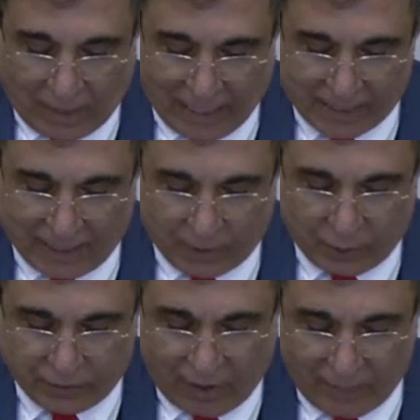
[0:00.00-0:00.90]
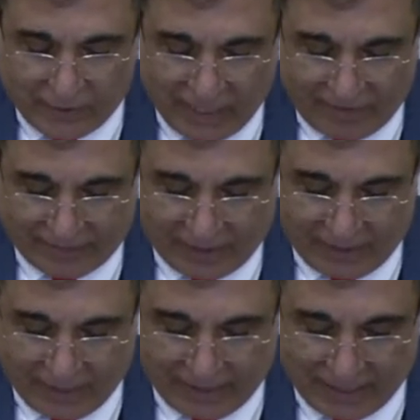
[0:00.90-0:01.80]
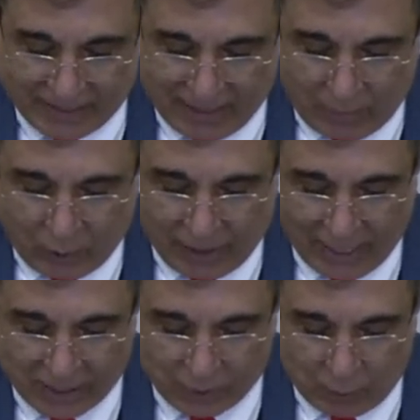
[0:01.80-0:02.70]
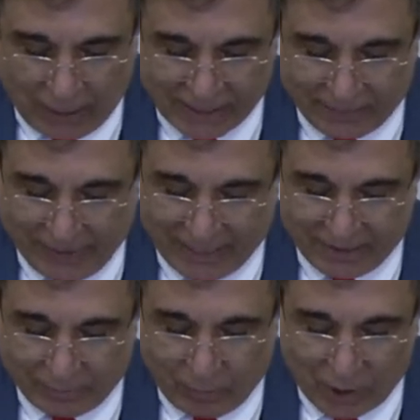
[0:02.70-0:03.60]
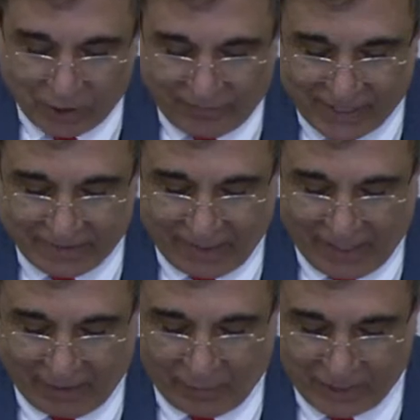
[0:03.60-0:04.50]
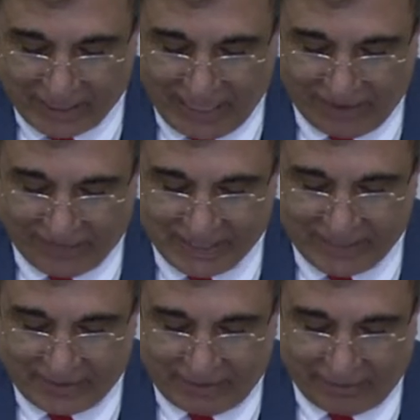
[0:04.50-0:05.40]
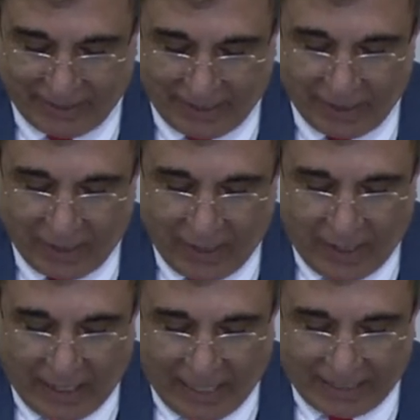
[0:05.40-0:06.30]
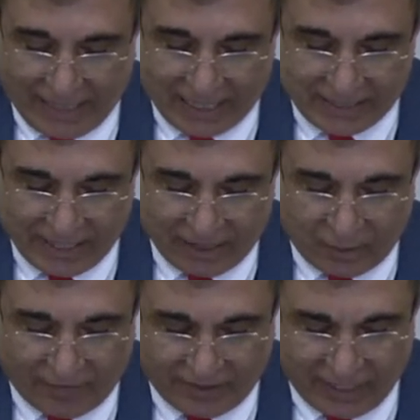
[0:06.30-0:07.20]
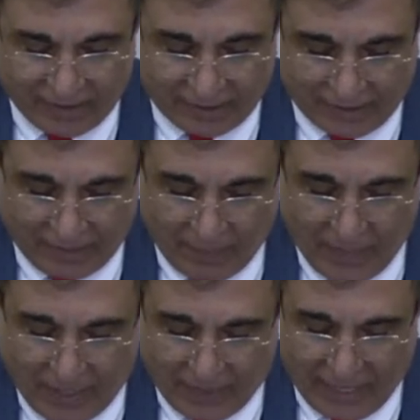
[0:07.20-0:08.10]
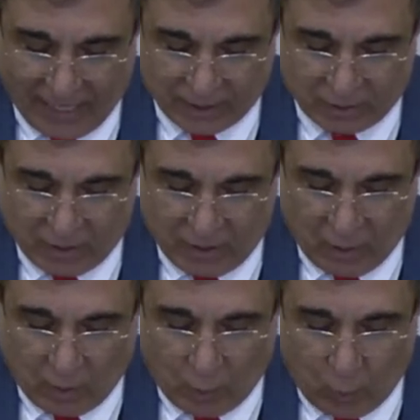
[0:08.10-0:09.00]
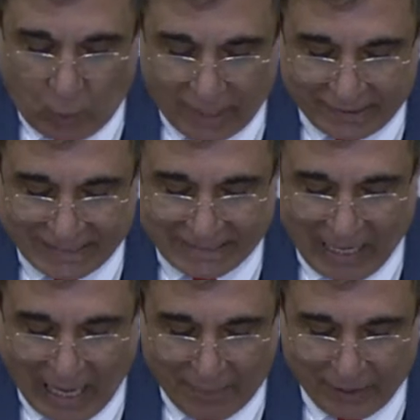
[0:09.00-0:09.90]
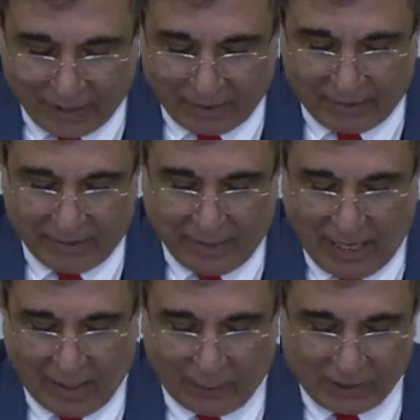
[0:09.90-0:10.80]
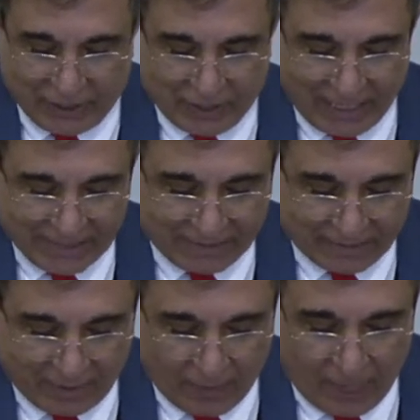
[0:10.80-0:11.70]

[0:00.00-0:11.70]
As a neutral observer and as someone has, who has spent most of his time, his life in Syria, I can say confidently that what is happening now is just